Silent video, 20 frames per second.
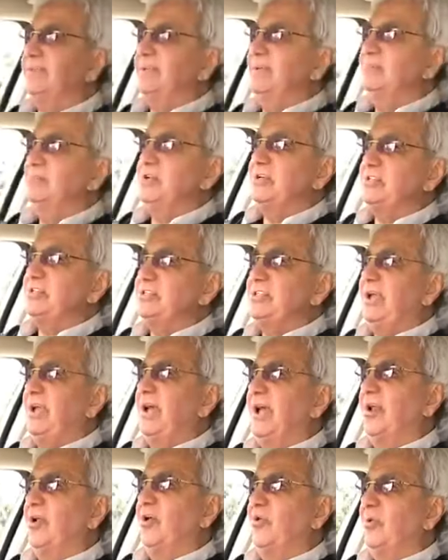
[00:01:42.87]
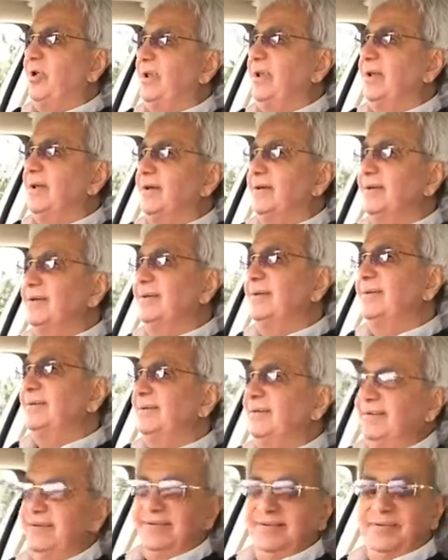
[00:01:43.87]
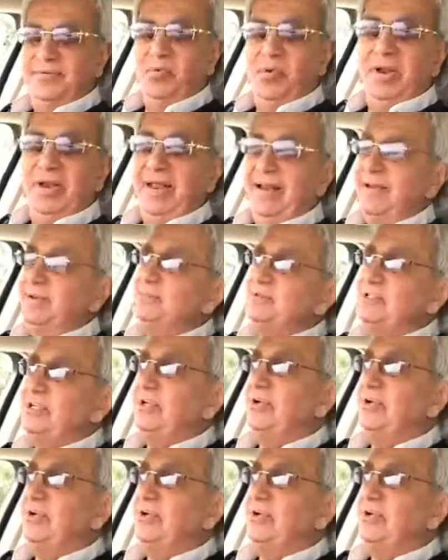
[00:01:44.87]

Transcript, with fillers: Tim, just say hello. Hey, everyone. Well, let him see